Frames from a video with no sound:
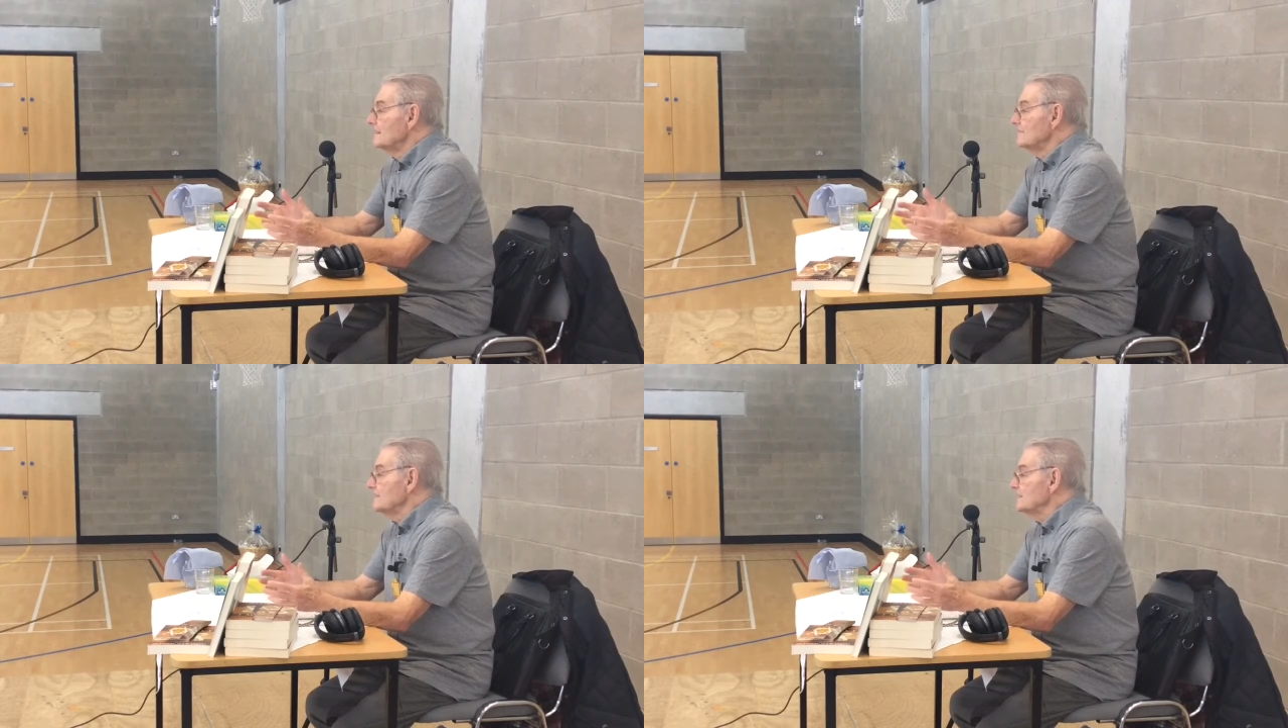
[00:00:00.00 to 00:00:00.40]

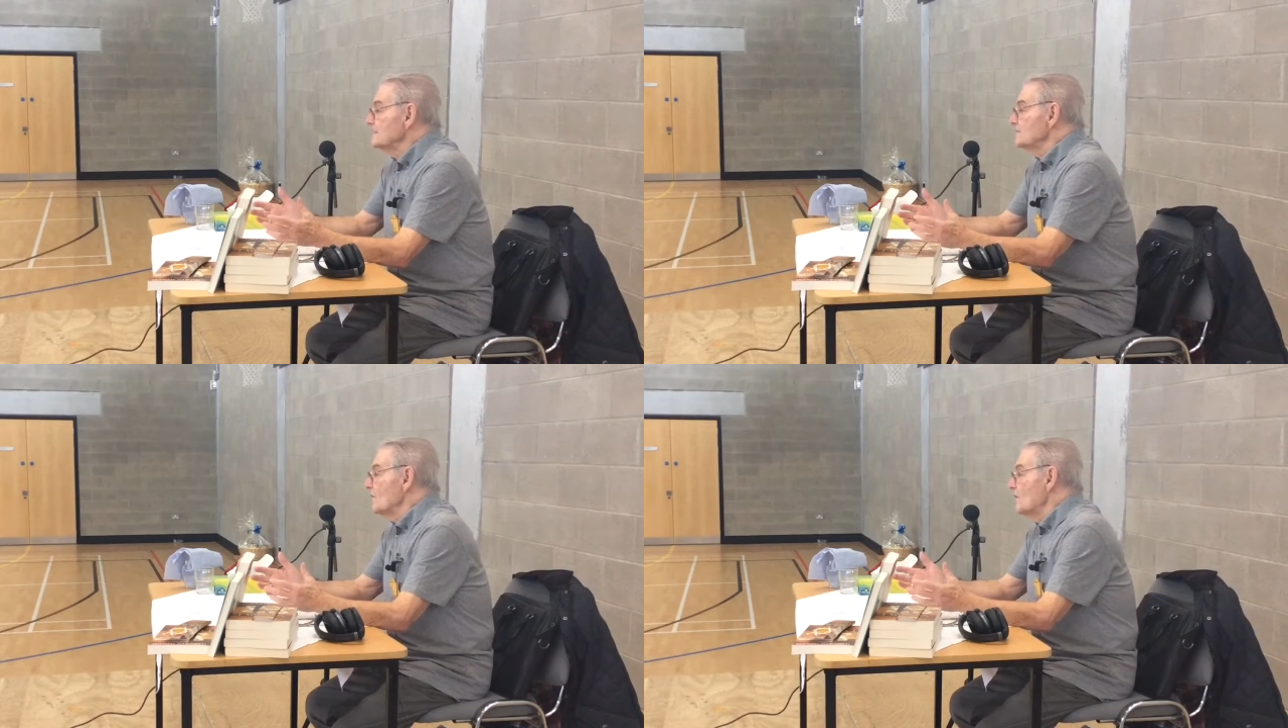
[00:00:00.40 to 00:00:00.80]
we
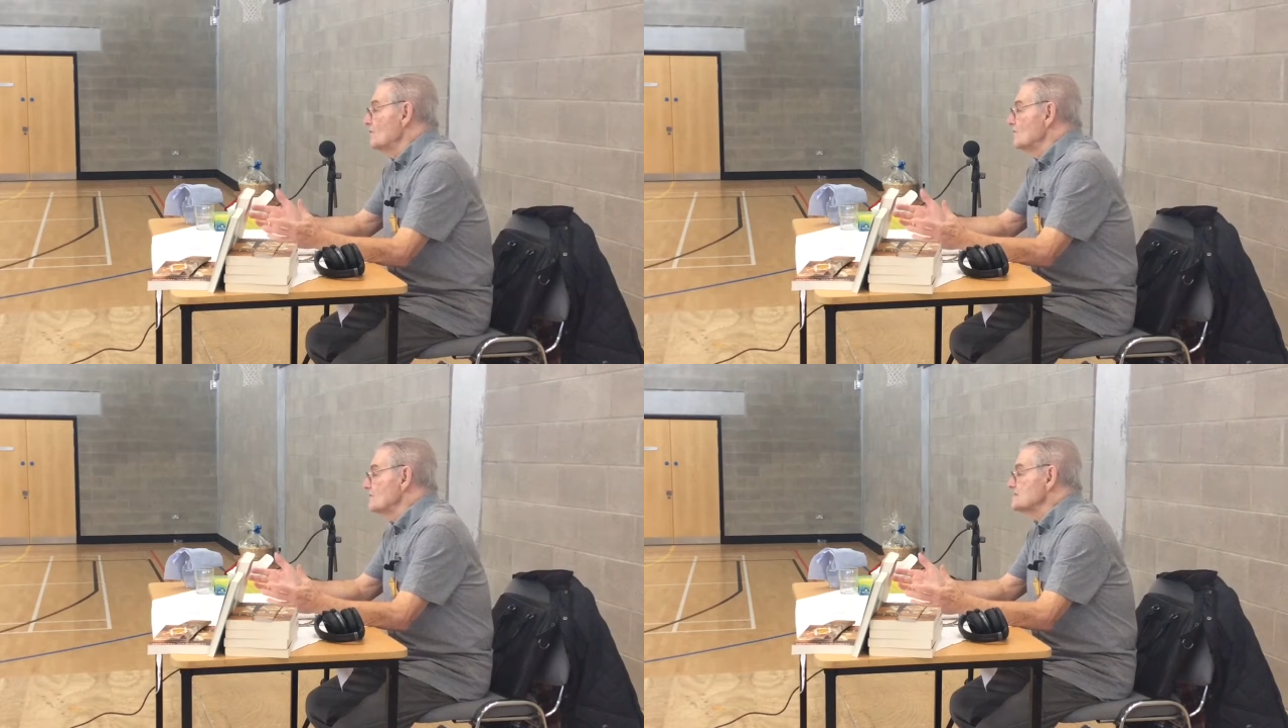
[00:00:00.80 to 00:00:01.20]
didn't know
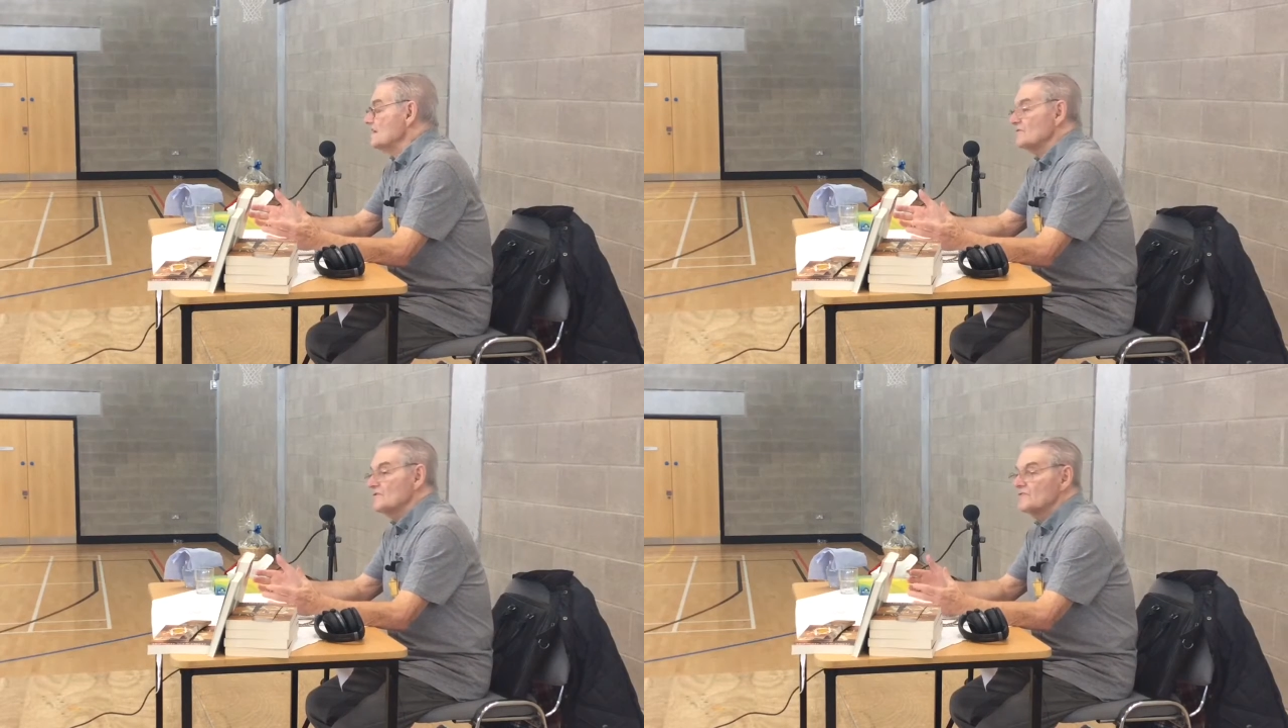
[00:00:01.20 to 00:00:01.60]
who was
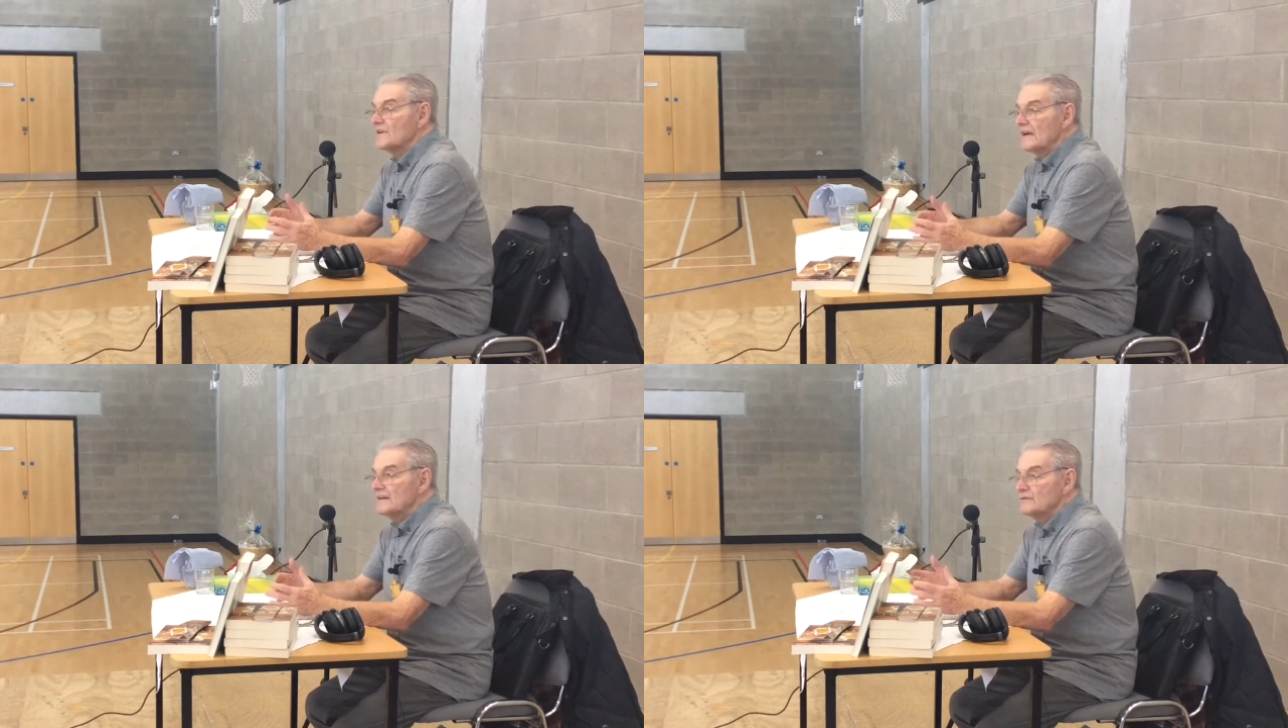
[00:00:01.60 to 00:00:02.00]
our
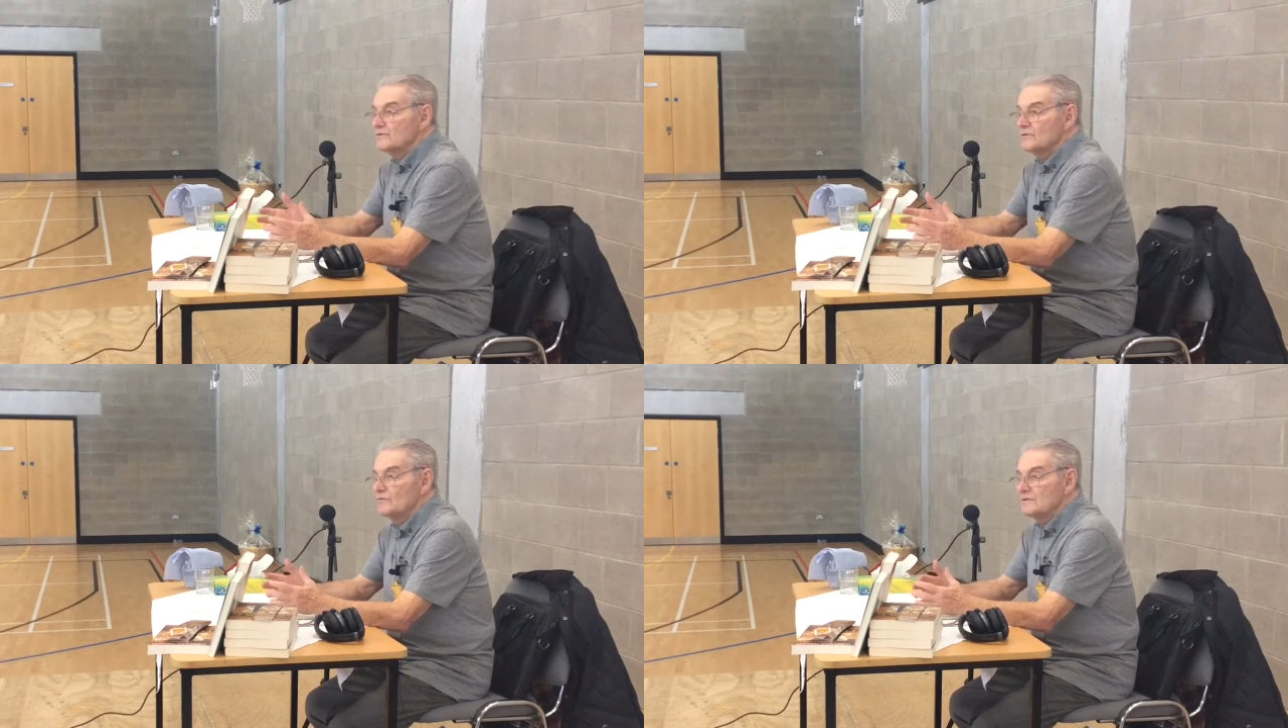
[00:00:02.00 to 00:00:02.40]
friend,
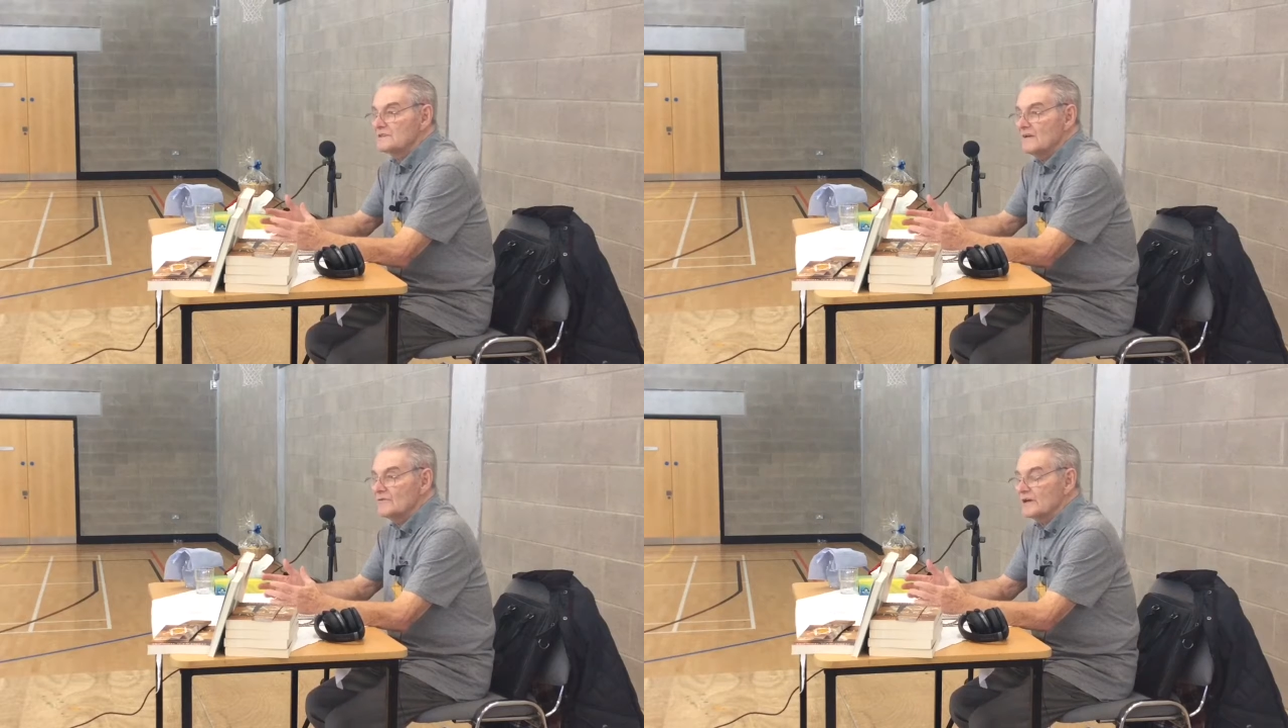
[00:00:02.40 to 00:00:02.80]
who was
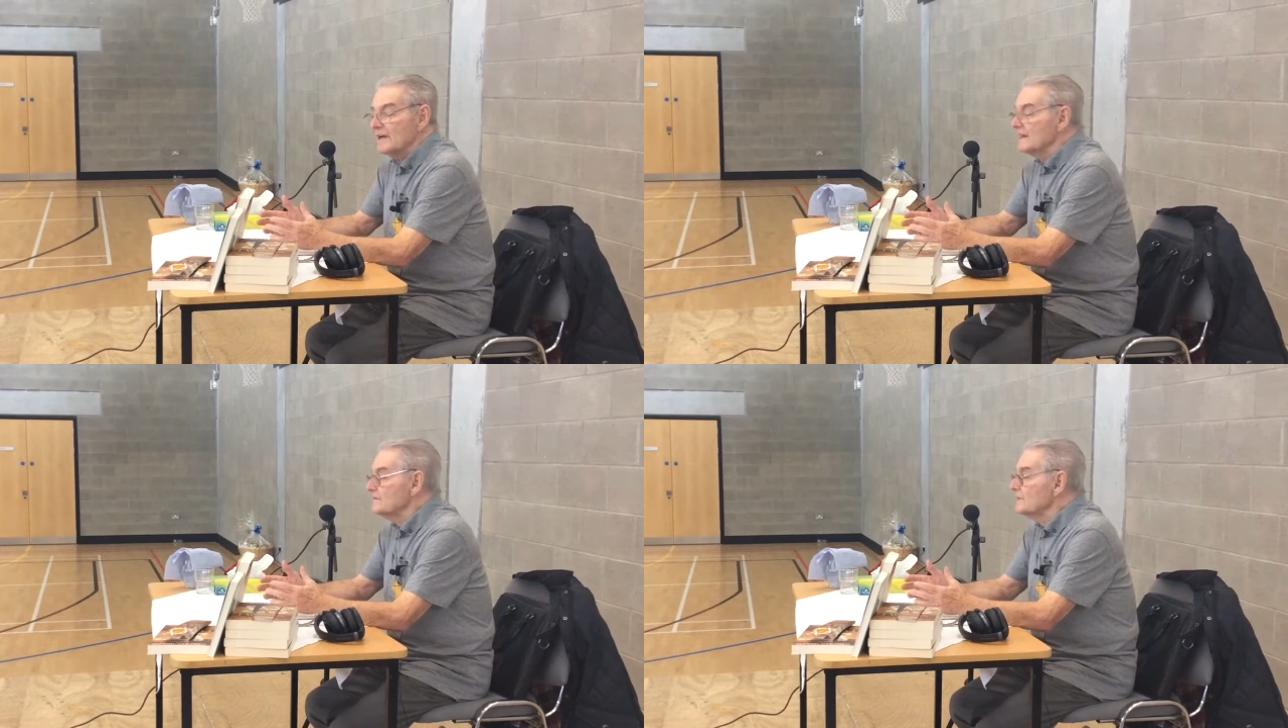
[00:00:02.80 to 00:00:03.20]
our
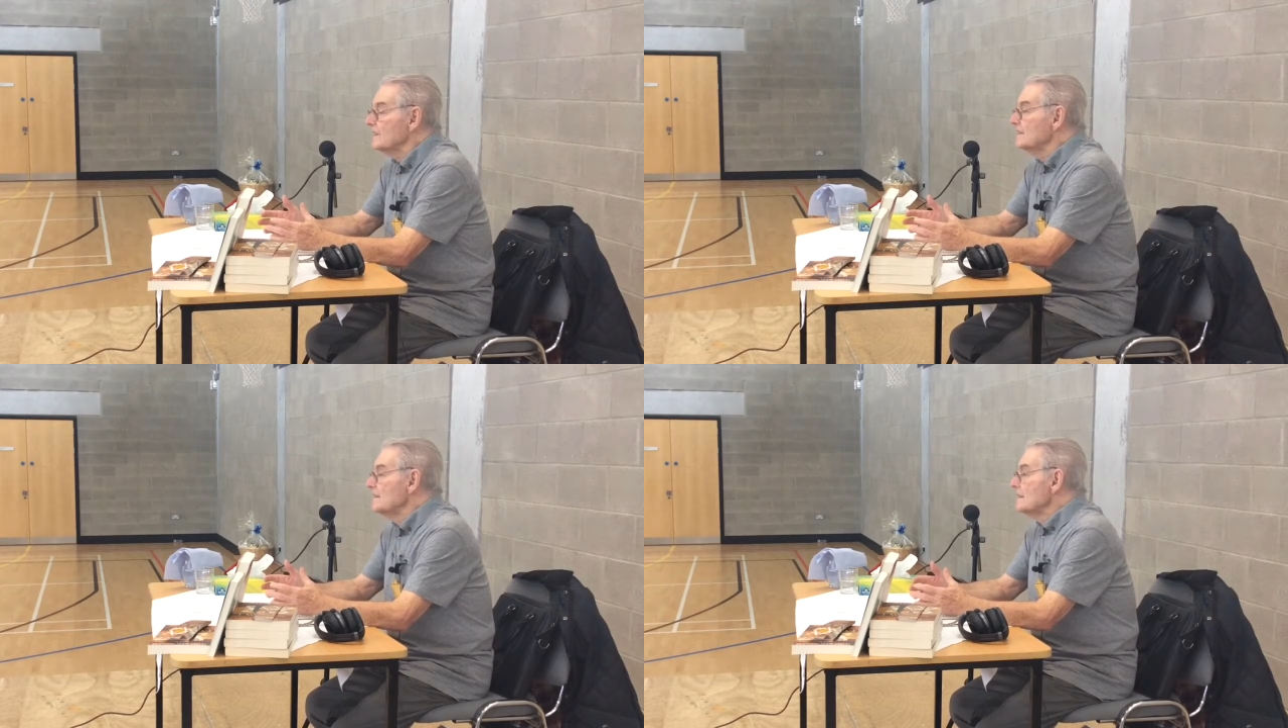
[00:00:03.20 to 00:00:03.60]

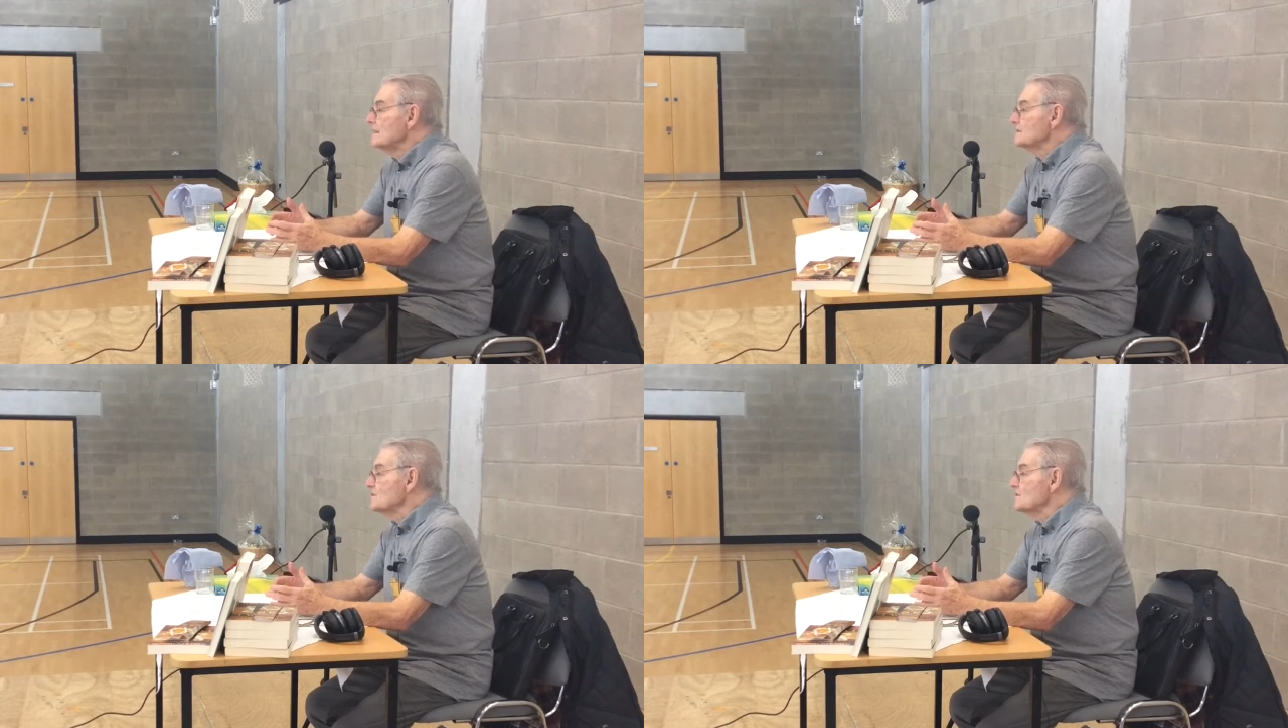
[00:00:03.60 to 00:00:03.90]
enemy.